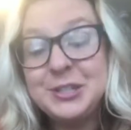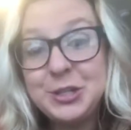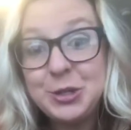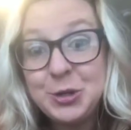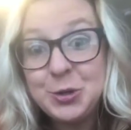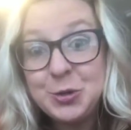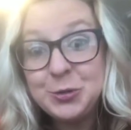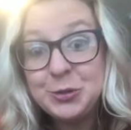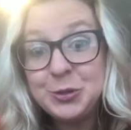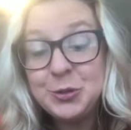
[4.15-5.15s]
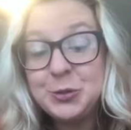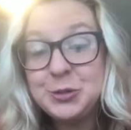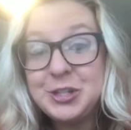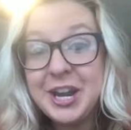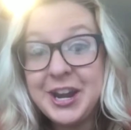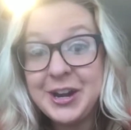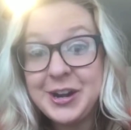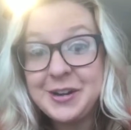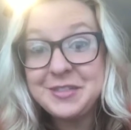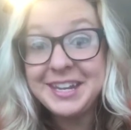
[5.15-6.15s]
to you to
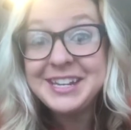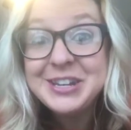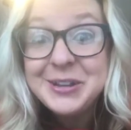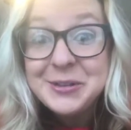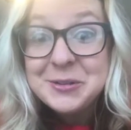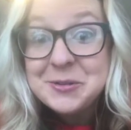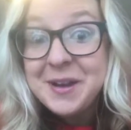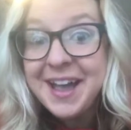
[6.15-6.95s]
share the new